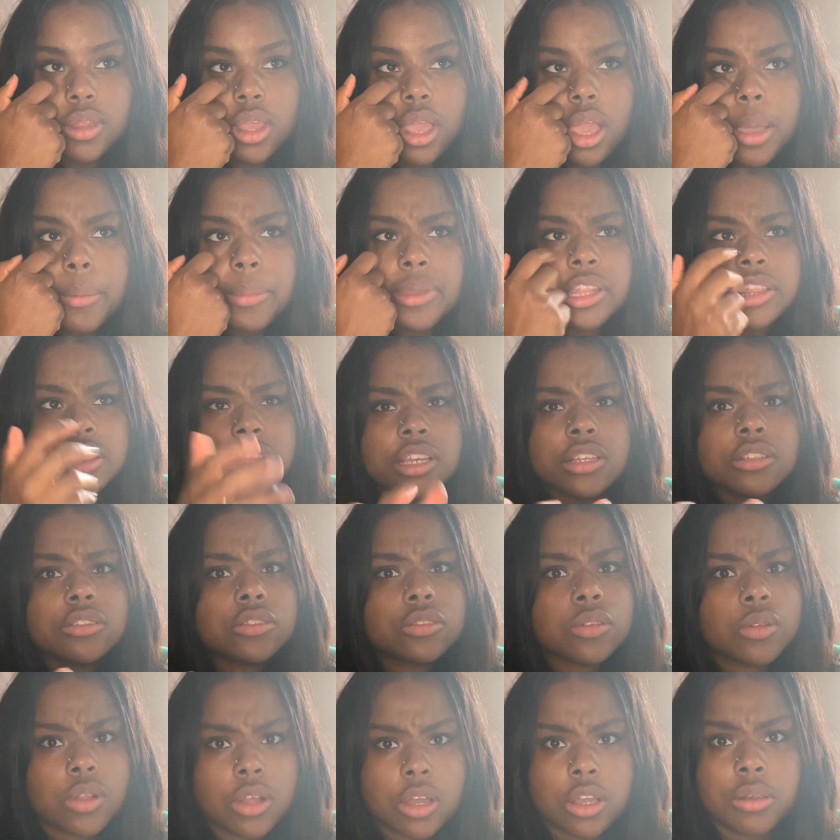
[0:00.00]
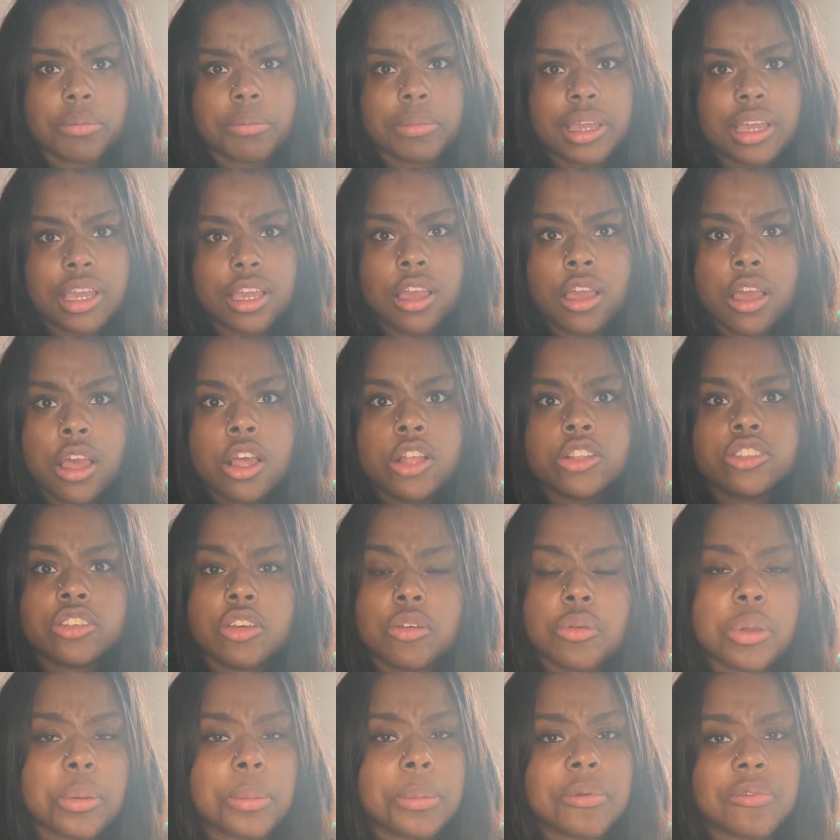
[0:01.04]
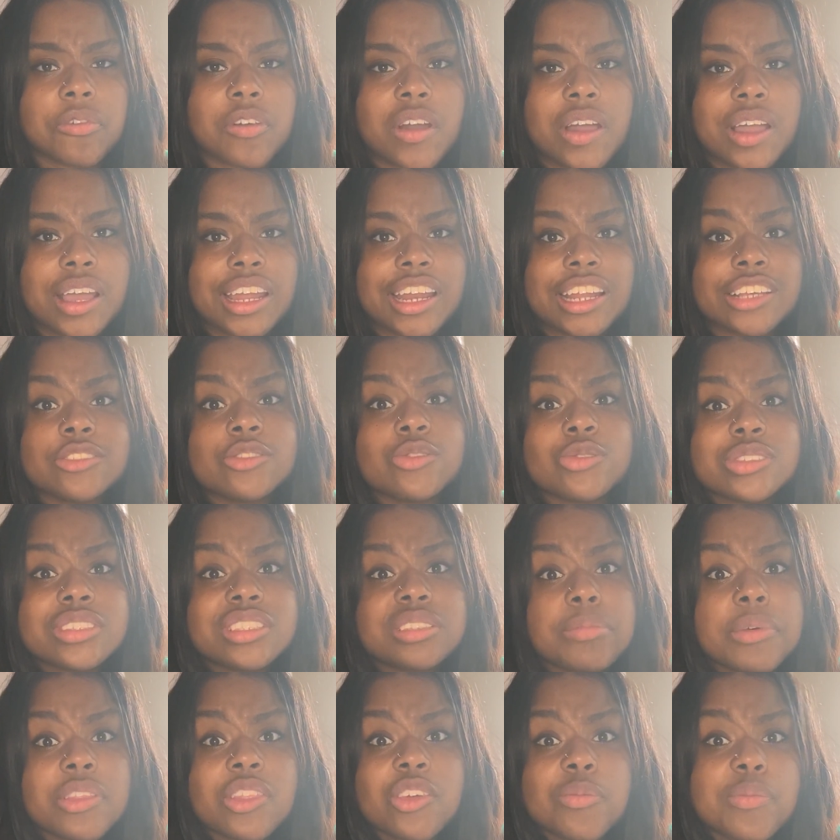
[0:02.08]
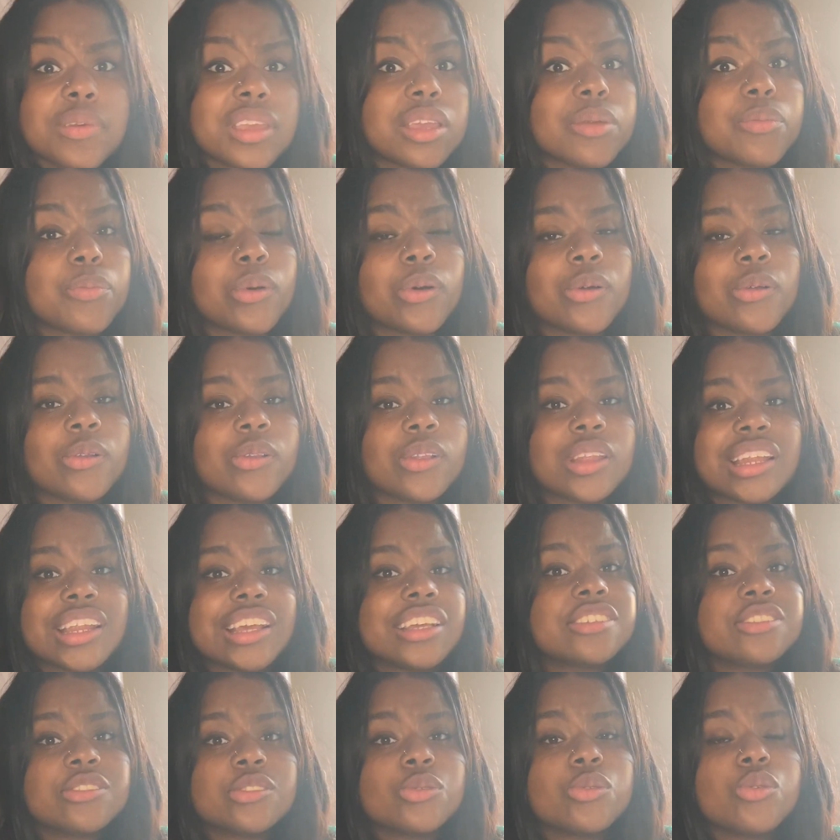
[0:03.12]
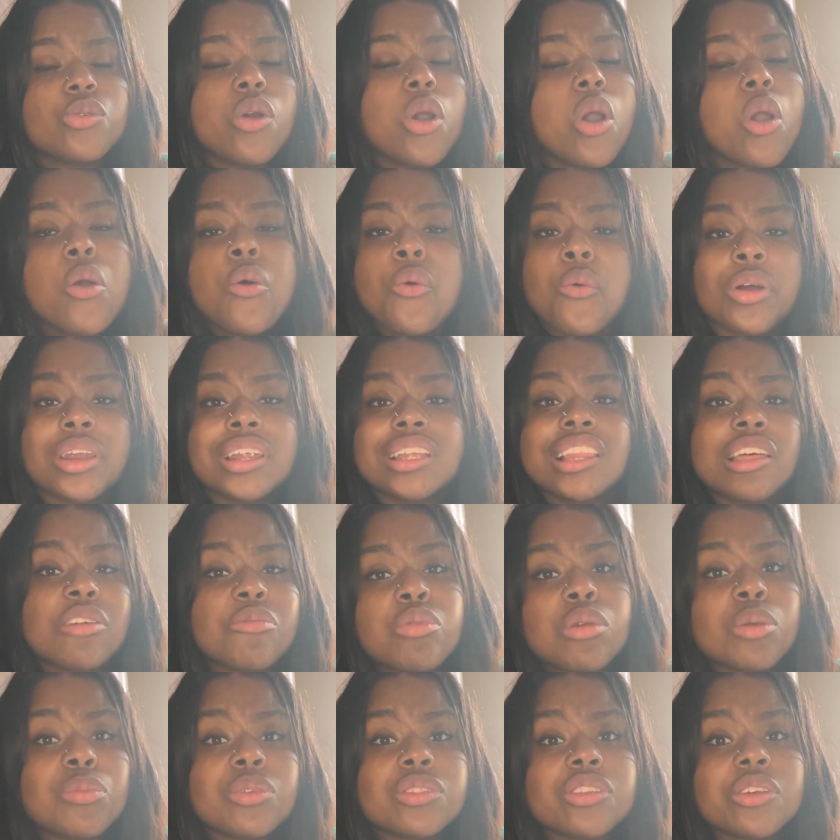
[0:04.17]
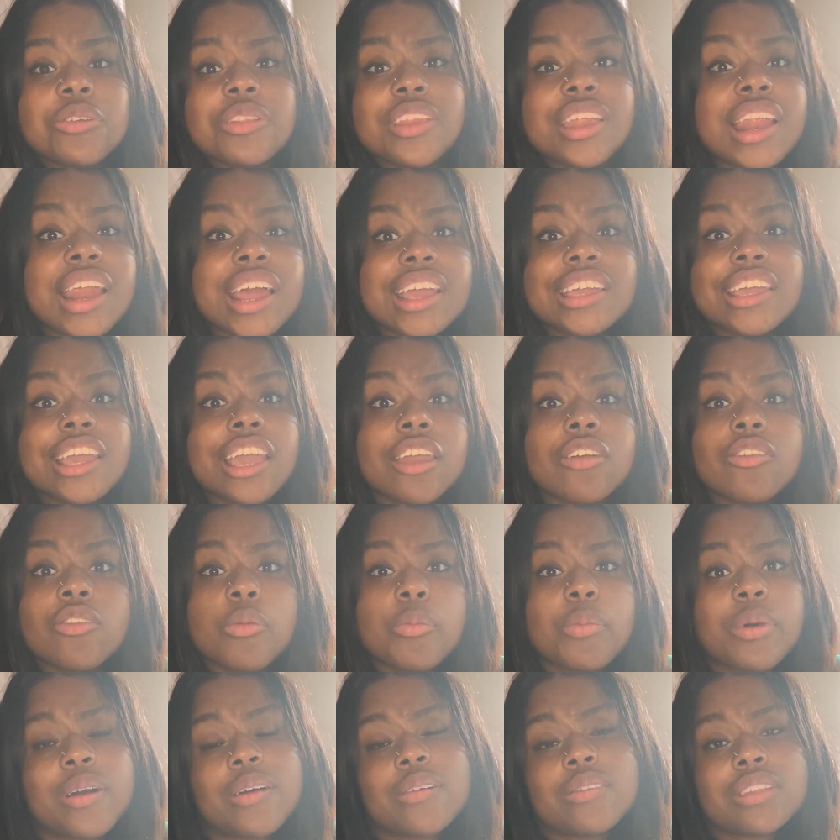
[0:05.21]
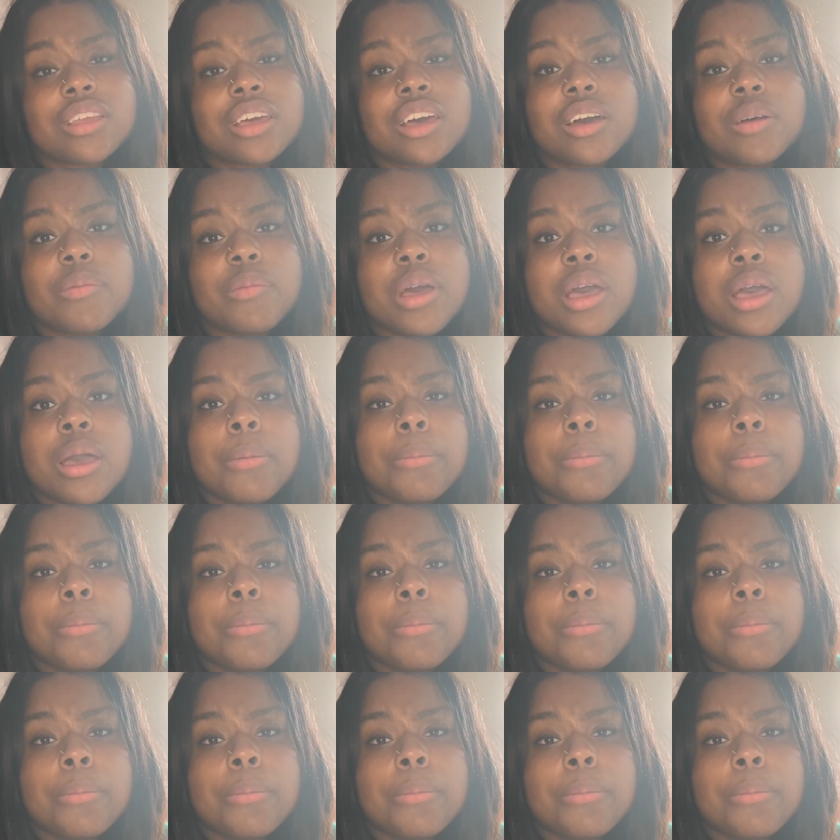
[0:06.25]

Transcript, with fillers: I mean, things still hurt me, don't get me wrong, and I still smother people and I still want to let people know that I care about them.